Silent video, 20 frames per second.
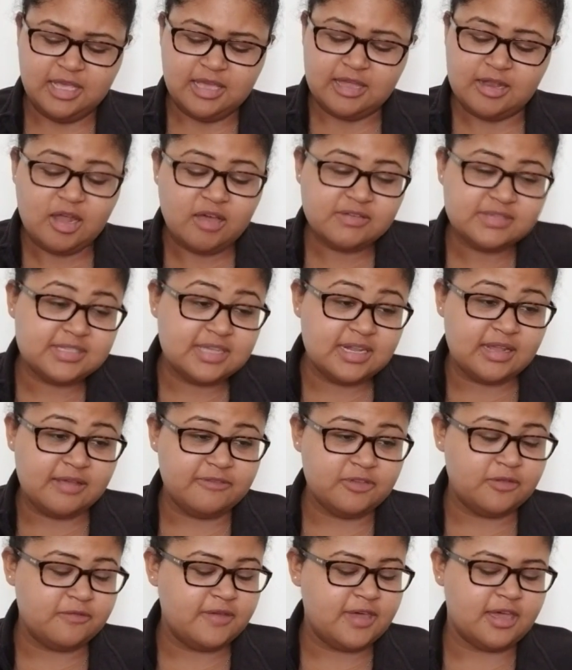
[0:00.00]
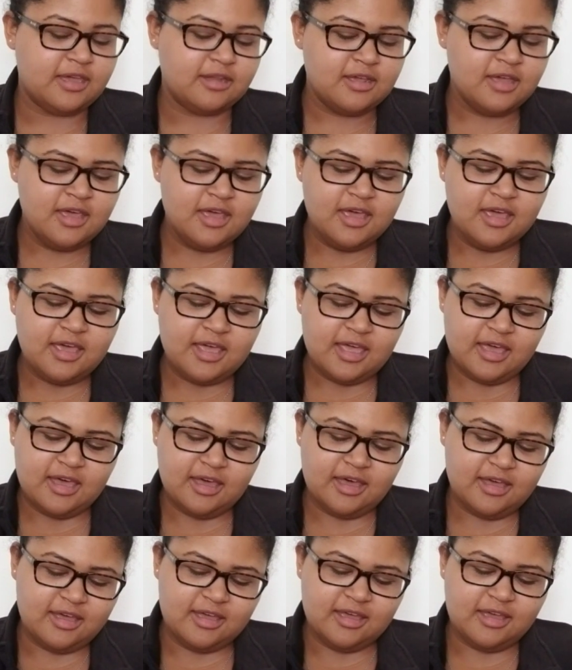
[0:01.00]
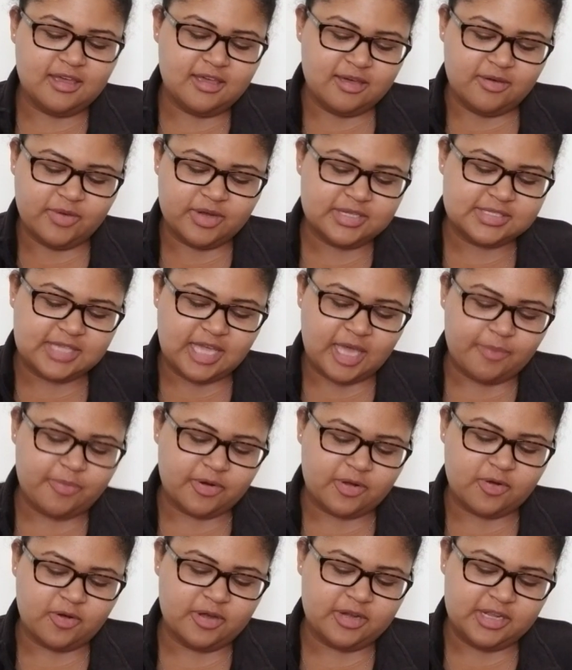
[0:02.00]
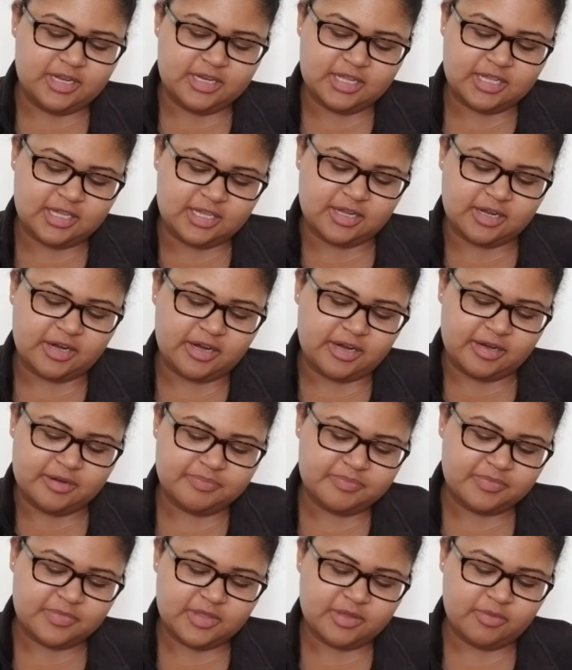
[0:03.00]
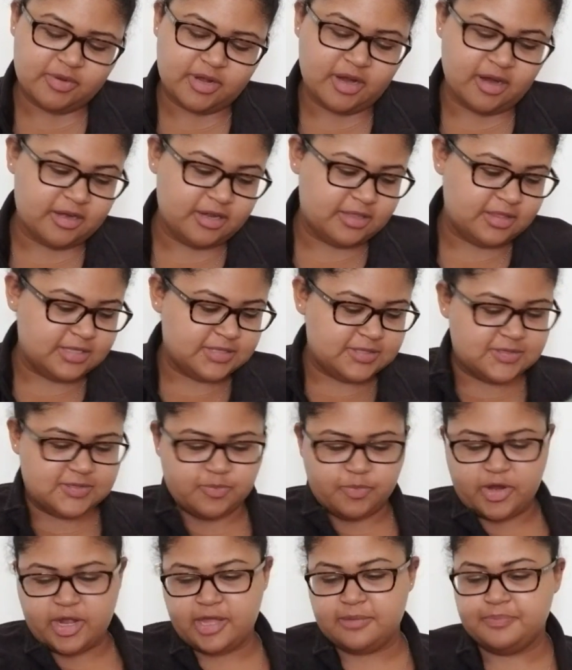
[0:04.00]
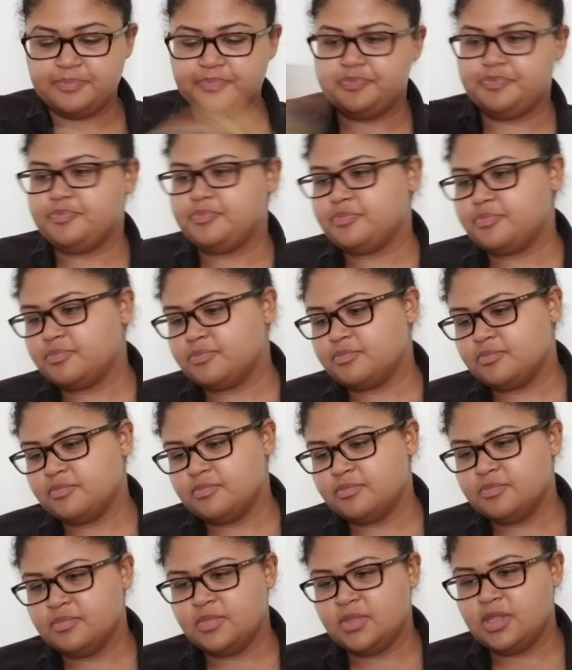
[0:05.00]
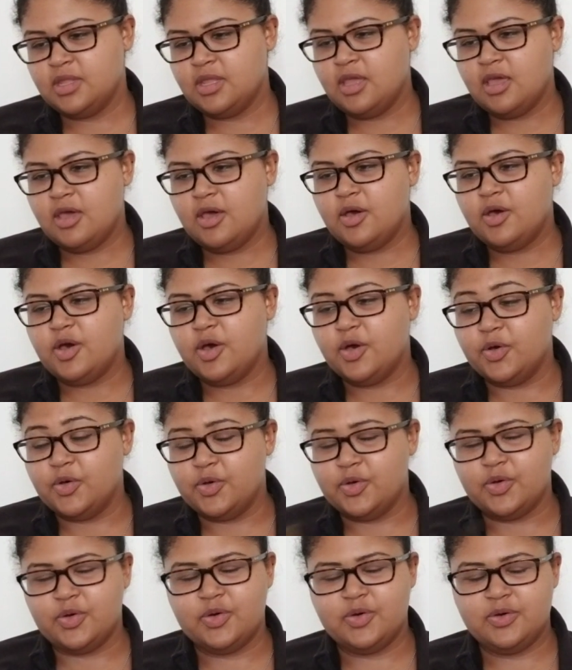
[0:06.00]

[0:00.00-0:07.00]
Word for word: and all of a sudden I feel fine. Uh, what does Capricorn need to hear regarding this spread? Oh,